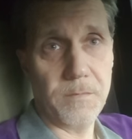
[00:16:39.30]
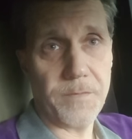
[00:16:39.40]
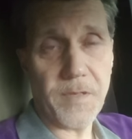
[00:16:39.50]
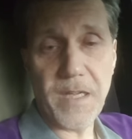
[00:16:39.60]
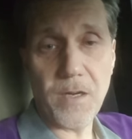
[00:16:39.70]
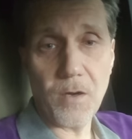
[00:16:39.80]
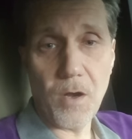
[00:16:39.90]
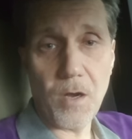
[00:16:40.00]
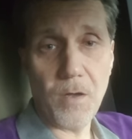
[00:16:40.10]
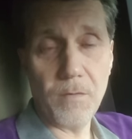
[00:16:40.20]
forget it
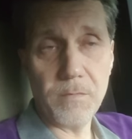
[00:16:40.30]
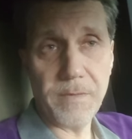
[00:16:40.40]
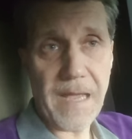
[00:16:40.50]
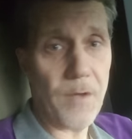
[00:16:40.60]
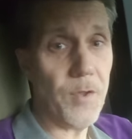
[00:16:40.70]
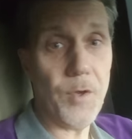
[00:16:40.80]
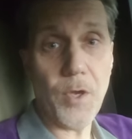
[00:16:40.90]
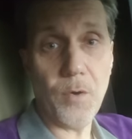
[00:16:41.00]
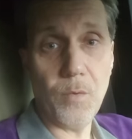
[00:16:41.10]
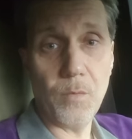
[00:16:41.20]
all now you
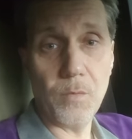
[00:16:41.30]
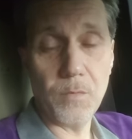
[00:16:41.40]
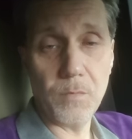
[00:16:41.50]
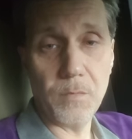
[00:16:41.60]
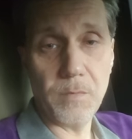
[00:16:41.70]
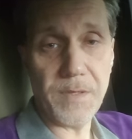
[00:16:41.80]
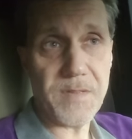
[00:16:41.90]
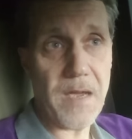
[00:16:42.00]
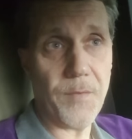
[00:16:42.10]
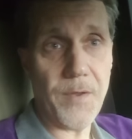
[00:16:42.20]
know it's
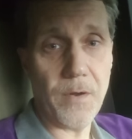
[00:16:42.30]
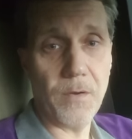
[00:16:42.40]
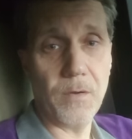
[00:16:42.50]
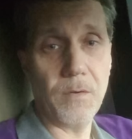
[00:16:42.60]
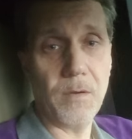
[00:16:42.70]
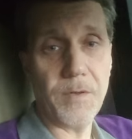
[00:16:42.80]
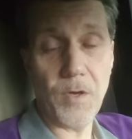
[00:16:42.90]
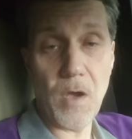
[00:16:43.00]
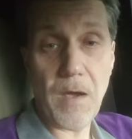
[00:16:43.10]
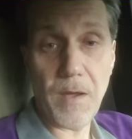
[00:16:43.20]
out there you
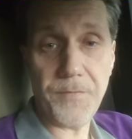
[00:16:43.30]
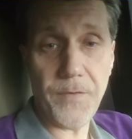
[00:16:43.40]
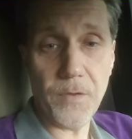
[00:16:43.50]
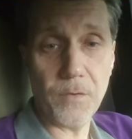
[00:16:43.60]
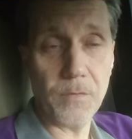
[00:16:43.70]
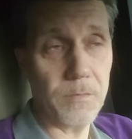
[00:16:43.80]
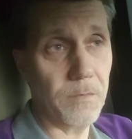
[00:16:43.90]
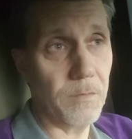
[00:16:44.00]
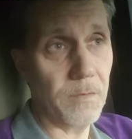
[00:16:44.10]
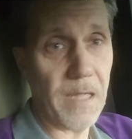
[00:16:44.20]
know how i feel
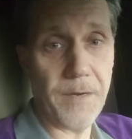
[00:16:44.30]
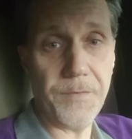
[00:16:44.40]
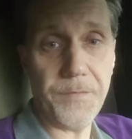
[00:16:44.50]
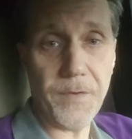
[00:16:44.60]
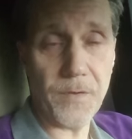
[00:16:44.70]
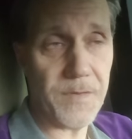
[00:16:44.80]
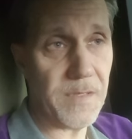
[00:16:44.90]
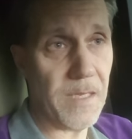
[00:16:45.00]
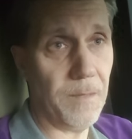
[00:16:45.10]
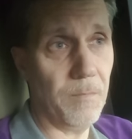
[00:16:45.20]
a lot of you feel the
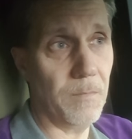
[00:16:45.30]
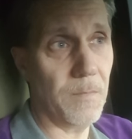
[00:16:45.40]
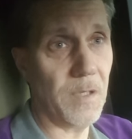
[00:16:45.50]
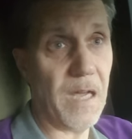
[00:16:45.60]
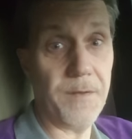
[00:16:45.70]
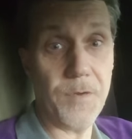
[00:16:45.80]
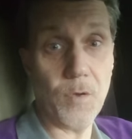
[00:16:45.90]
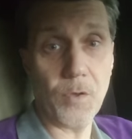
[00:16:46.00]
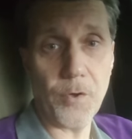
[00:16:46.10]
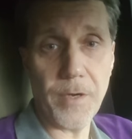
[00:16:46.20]
same a lot of you
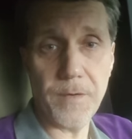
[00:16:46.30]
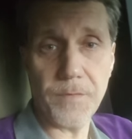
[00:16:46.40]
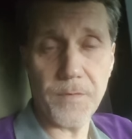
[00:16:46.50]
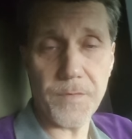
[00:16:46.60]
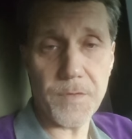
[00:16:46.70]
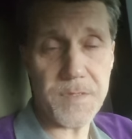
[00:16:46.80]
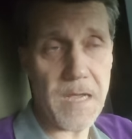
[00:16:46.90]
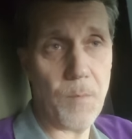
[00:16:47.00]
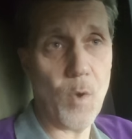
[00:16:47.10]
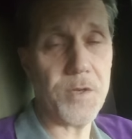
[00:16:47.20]
are learning for the first
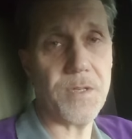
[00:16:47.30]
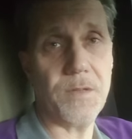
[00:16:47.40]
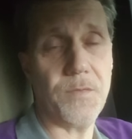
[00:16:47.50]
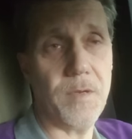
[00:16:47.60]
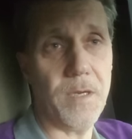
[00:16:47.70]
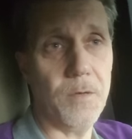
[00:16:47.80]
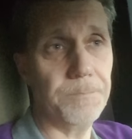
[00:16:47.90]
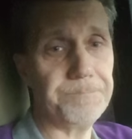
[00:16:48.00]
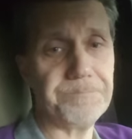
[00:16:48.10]
time watching this video